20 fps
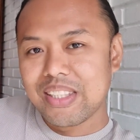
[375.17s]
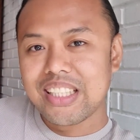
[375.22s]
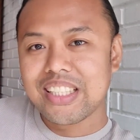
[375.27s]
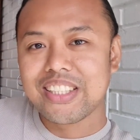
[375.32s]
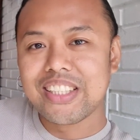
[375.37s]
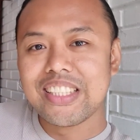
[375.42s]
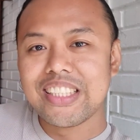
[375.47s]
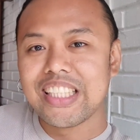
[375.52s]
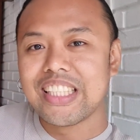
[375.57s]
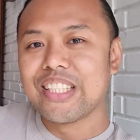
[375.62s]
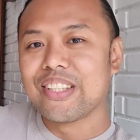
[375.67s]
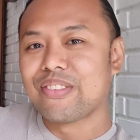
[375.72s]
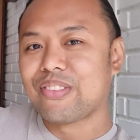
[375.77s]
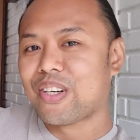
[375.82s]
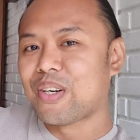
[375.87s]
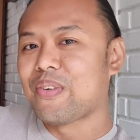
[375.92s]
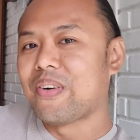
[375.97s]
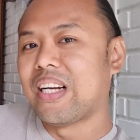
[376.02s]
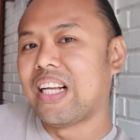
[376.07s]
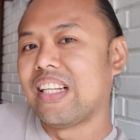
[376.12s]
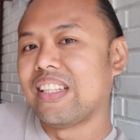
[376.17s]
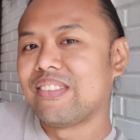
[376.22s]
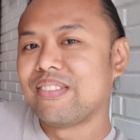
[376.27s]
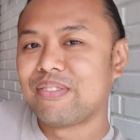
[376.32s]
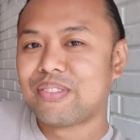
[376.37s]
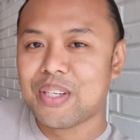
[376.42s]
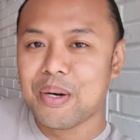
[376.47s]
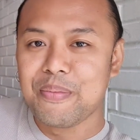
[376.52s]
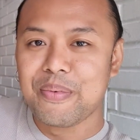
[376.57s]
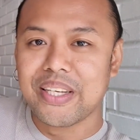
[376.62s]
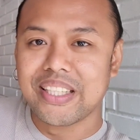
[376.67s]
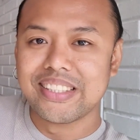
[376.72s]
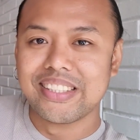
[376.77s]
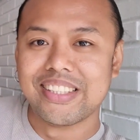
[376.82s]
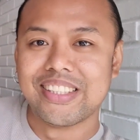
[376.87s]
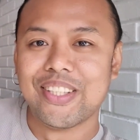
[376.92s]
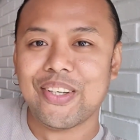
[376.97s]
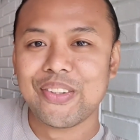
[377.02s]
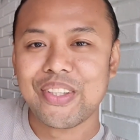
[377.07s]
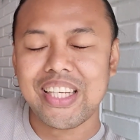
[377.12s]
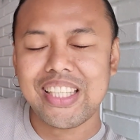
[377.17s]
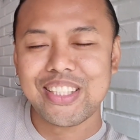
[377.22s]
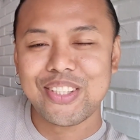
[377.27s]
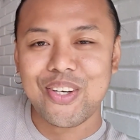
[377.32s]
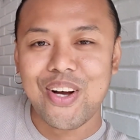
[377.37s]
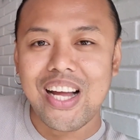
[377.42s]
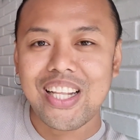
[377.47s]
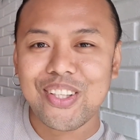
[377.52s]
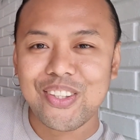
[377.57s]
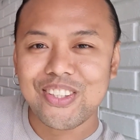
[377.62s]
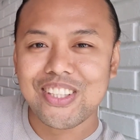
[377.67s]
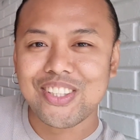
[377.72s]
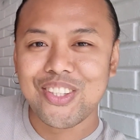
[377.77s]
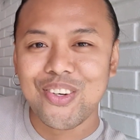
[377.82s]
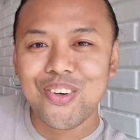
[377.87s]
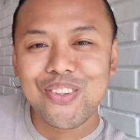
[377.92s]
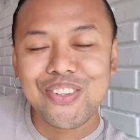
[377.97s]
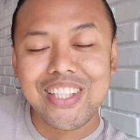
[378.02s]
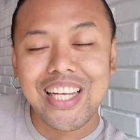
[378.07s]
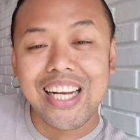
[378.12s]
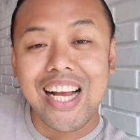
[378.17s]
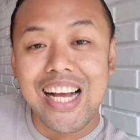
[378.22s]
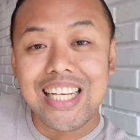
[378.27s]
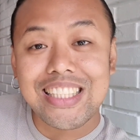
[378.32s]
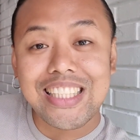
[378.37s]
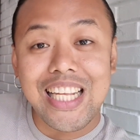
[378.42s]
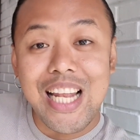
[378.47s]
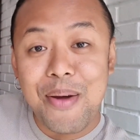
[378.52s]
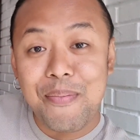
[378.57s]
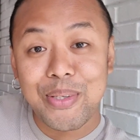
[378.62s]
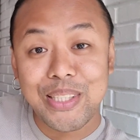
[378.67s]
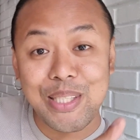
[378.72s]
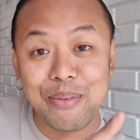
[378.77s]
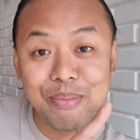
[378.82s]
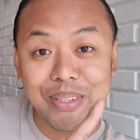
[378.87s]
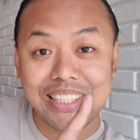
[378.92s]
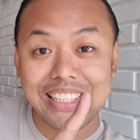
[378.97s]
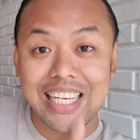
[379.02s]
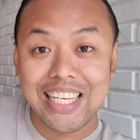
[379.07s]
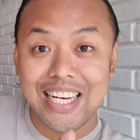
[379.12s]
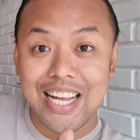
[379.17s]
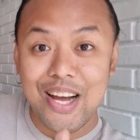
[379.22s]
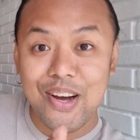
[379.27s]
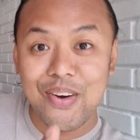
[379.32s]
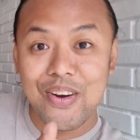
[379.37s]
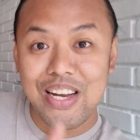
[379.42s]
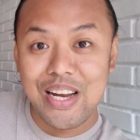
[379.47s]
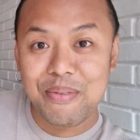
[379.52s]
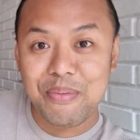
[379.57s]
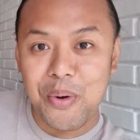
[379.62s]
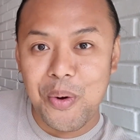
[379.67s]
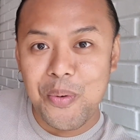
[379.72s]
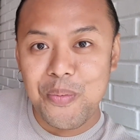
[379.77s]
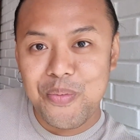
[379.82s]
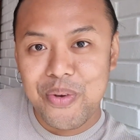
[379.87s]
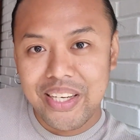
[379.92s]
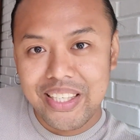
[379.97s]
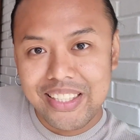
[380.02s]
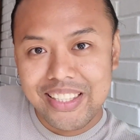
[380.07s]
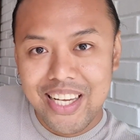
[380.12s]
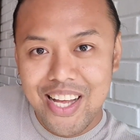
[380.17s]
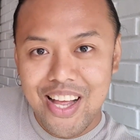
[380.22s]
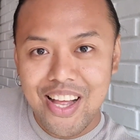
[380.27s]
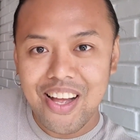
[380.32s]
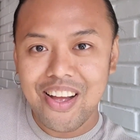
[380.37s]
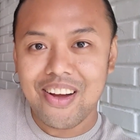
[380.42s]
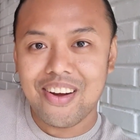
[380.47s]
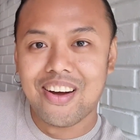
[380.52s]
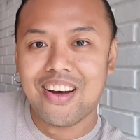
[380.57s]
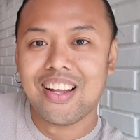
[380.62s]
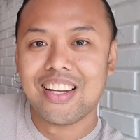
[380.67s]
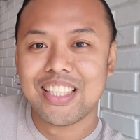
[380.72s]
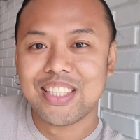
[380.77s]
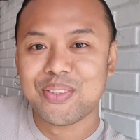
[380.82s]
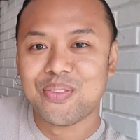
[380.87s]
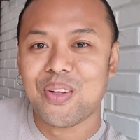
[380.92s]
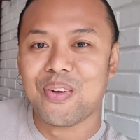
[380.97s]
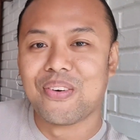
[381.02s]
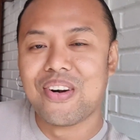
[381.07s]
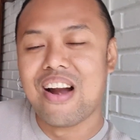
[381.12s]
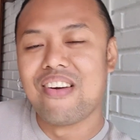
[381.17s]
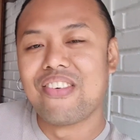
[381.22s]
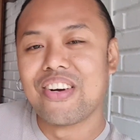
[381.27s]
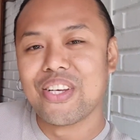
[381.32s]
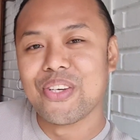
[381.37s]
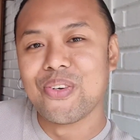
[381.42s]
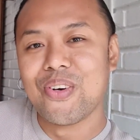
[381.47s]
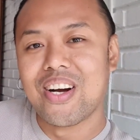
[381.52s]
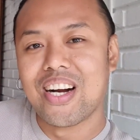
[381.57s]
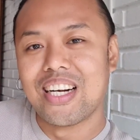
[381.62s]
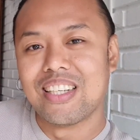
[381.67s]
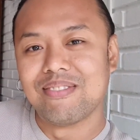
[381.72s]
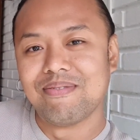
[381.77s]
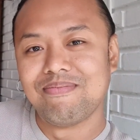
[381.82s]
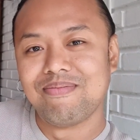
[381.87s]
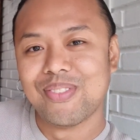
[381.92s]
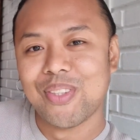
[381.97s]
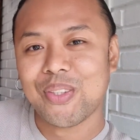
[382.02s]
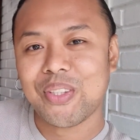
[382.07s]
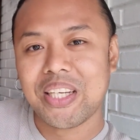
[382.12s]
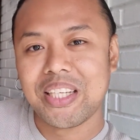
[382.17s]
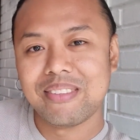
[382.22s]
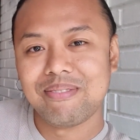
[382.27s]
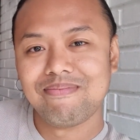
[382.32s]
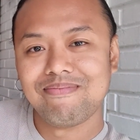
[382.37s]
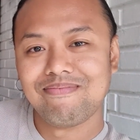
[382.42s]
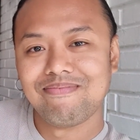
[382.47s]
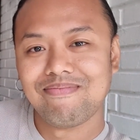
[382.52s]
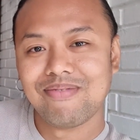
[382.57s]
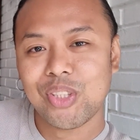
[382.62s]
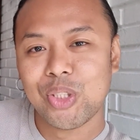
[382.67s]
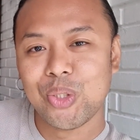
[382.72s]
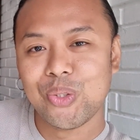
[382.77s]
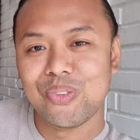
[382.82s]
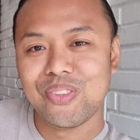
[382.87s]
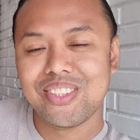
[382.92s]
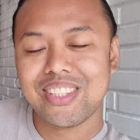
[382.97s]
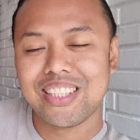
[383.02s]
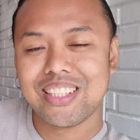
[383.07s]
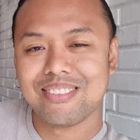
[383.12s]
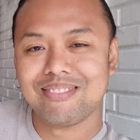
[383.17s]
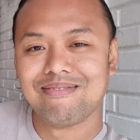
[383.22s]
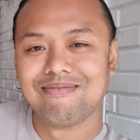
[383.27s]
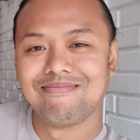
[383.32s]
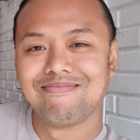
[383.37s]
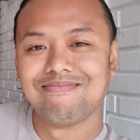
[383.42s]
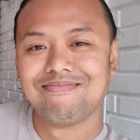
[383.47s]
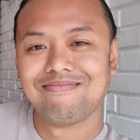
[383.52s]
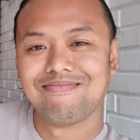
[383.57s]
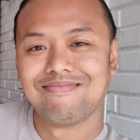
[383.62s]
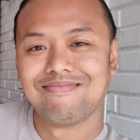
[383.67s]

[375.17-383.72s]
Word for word: I'm gonna continue for a while, for a bit. Okay, so hanta sa sunod. Daghang salamat sa pagtanaw and I'm hoping all is well wherever you are. Okay, choose.